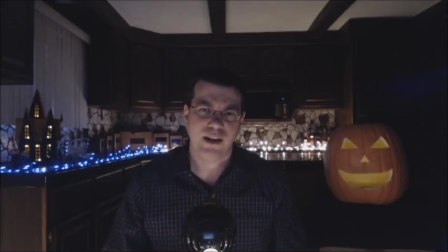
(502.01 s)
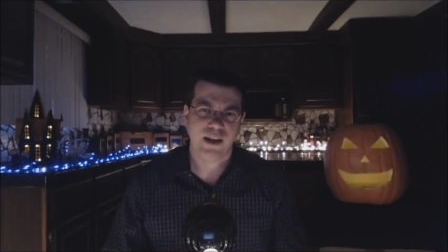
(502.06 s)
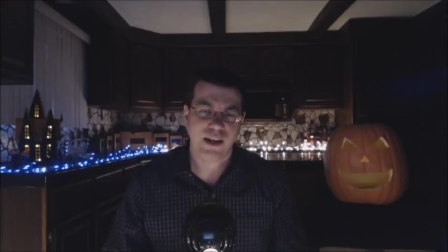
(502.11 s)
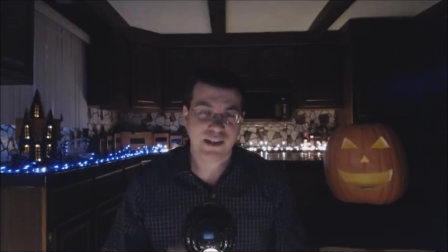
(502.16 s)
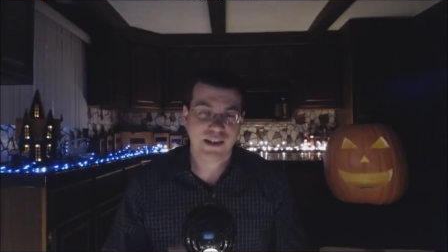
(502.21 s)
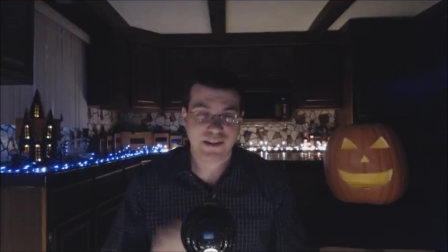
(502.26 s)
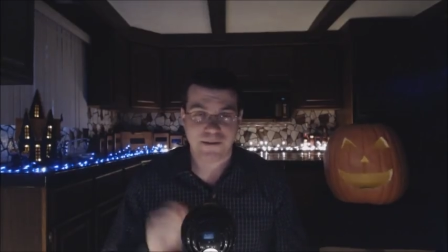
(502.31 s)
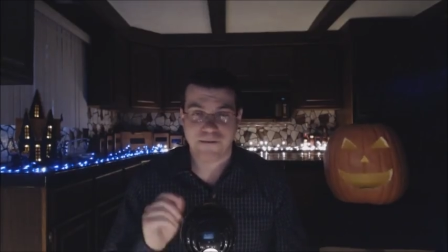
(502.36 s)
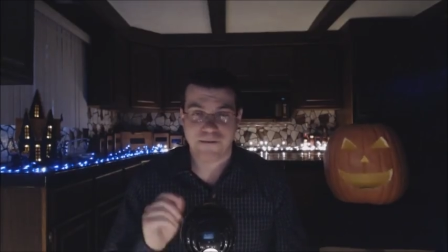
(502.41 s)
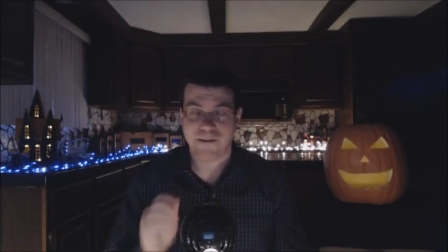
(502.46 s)

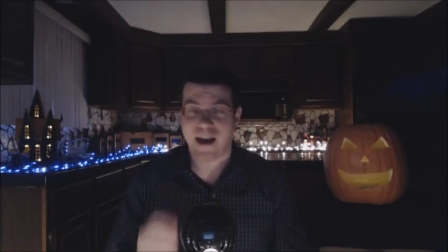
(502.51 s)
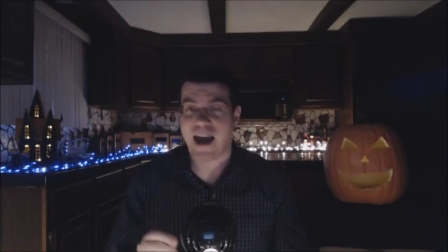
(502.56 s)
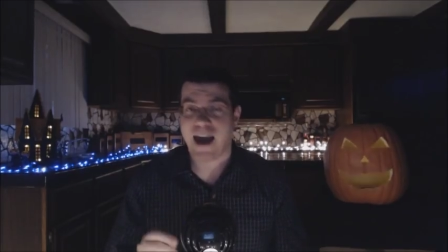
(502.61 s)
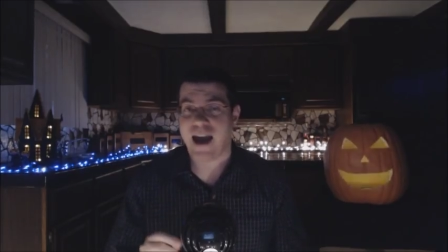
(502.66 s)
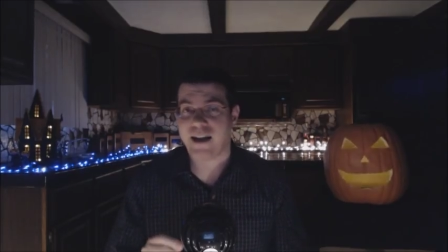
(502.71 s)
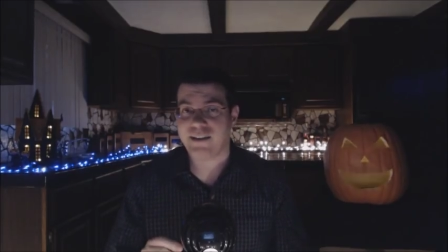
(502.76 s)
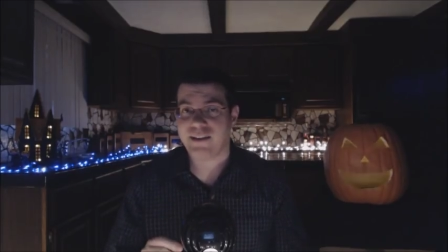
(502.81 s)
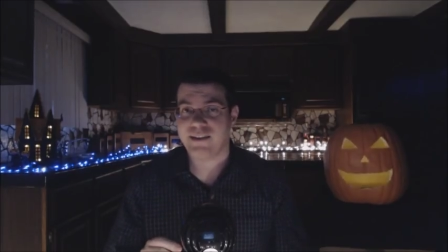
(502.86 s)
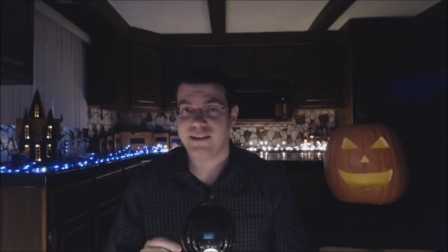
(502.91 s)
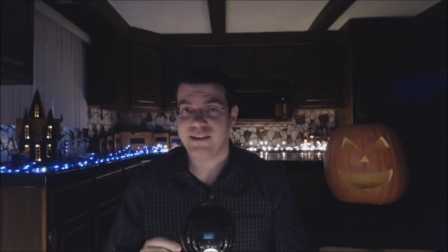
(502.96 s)
it's a
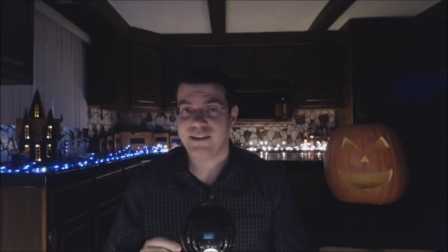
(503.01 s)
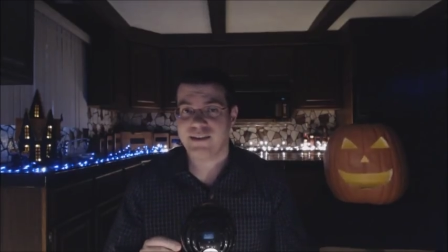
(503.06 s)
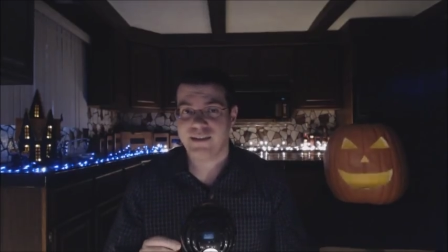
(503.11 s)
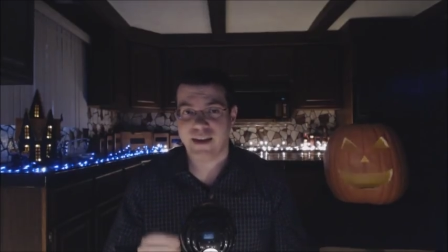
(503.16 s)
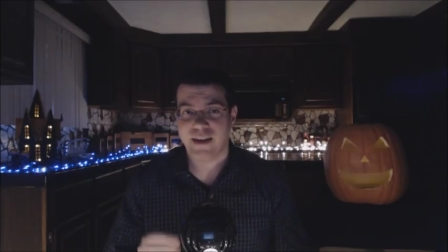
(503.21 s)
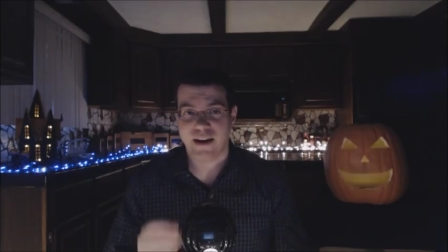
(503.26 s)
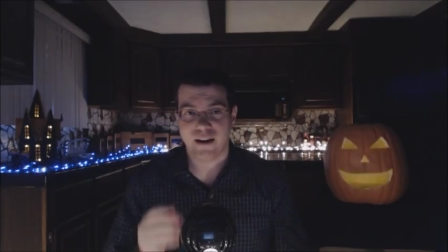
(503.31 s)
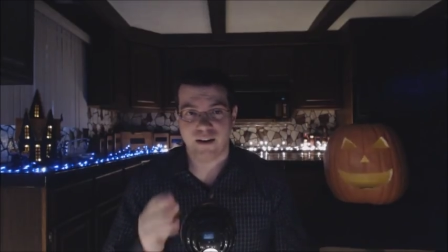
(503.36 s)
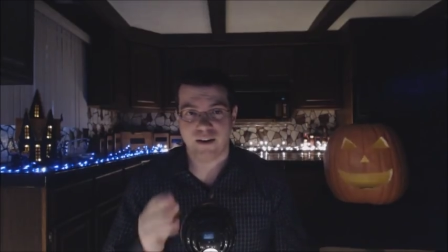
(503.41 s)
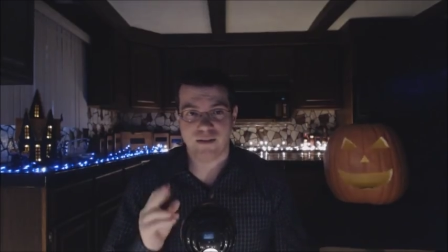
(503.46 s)
fact
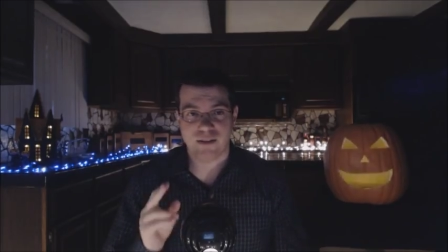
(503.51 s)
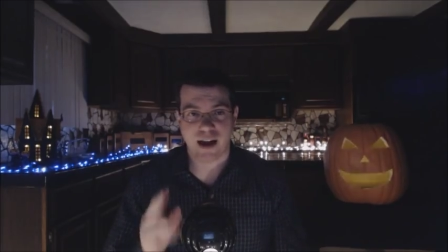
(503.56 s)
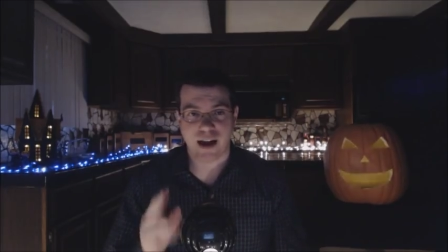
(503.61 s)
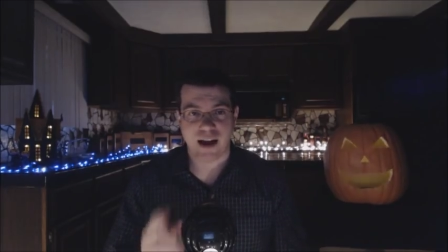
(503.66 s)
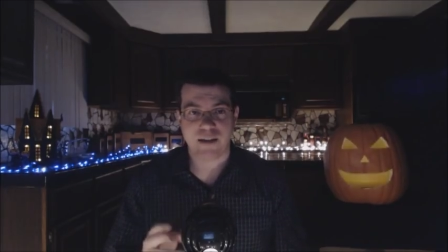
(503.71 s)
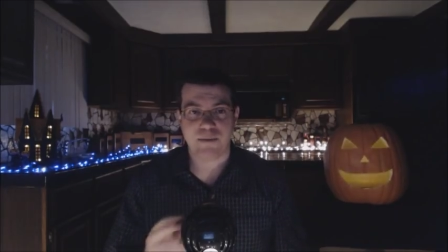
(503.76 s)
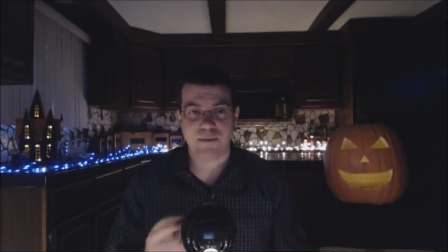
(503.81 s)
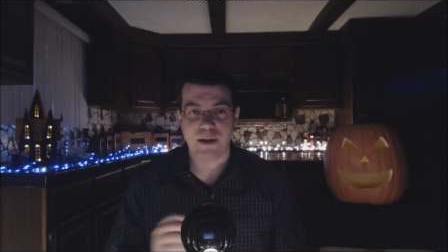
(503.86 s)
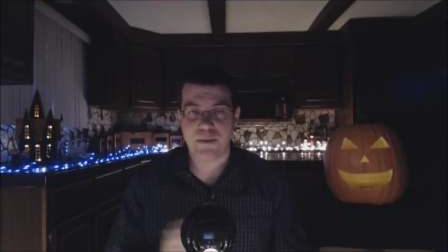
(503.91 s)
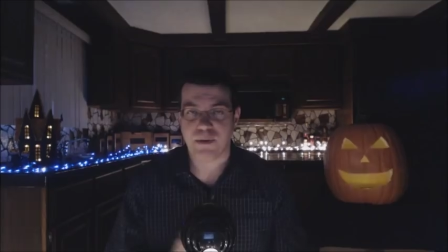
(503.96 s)
that a
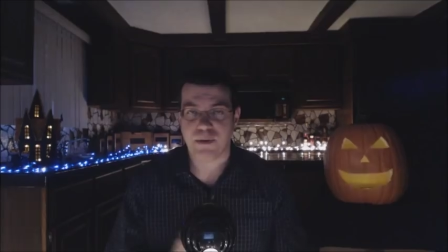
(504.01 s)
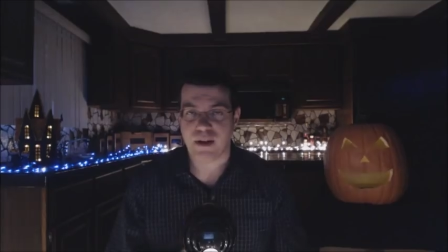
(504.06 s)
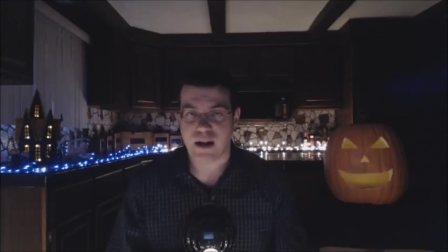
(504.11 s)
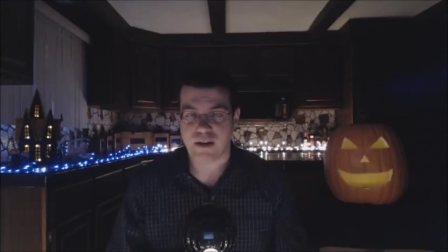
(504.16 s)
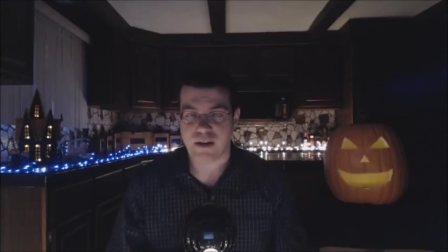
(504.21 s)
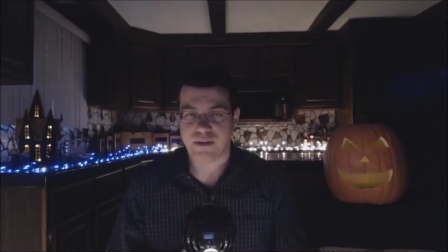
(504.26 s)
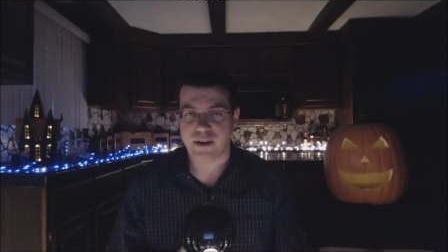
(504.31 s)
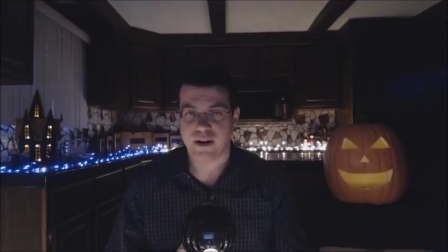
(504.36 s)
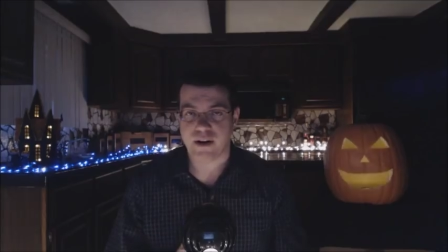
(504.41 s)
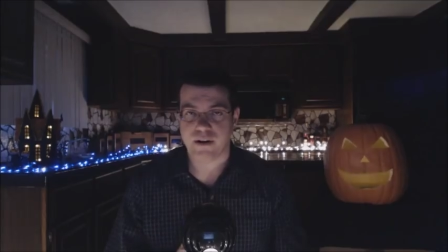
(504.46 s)
lot of people
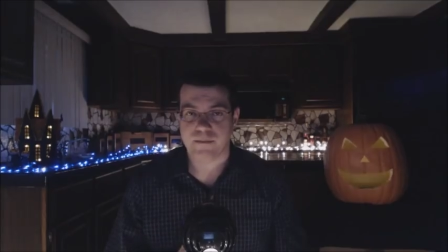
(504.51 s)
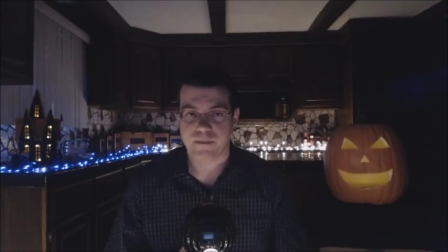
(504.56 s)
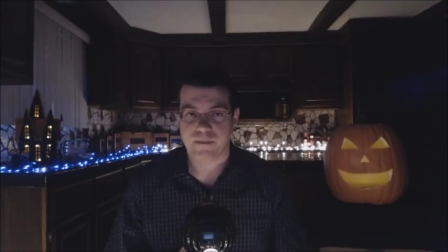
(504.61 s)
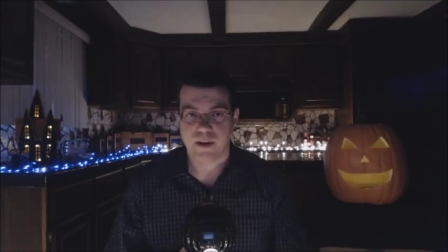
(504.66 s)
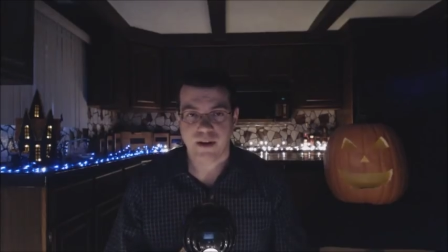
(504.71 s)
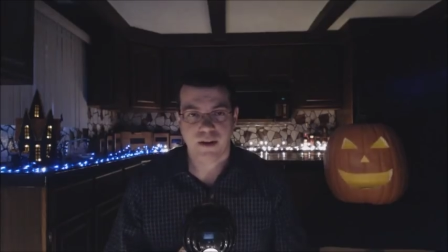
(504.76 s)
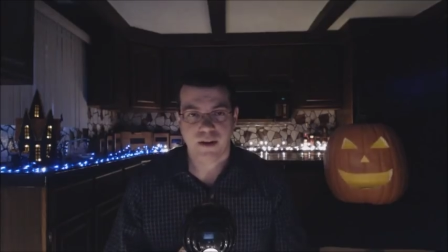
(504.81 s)
out there